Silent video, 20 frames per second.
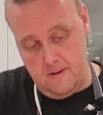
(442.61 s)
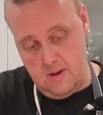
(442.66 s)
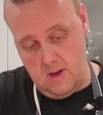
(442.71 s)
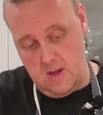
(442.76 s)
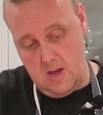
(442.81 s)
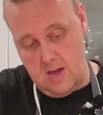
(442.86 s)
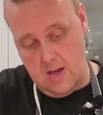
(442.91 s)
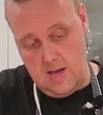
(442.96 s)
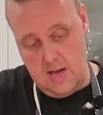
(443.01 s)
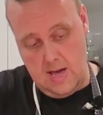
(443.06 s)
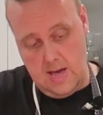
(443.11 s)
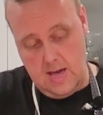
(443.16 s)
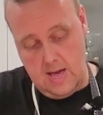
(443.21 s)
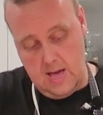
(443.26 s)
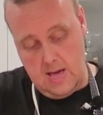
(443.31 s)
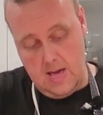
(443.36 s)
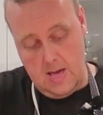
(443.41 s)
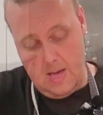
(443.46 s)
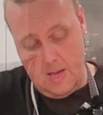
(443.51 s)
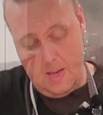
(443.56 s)

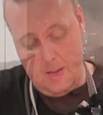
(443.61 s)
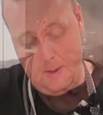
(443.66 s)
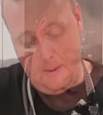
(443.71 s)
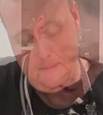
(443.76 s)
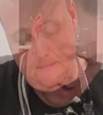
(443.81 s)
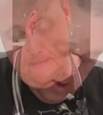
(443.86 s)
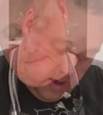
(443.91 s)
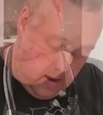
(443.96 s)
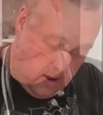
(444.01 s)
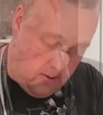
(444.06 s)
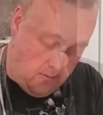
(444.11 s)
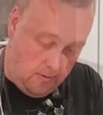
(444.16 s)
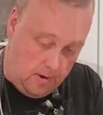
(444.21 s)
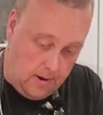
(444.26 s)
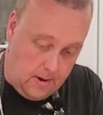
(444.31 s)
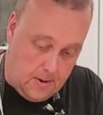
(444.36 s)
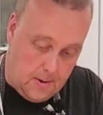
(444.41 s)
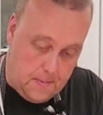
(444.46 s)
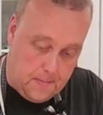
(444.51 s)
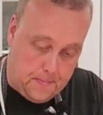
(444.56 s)
There we
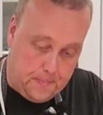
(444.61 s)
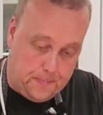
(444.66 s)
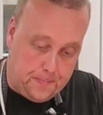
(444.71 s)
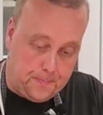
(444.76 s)
go.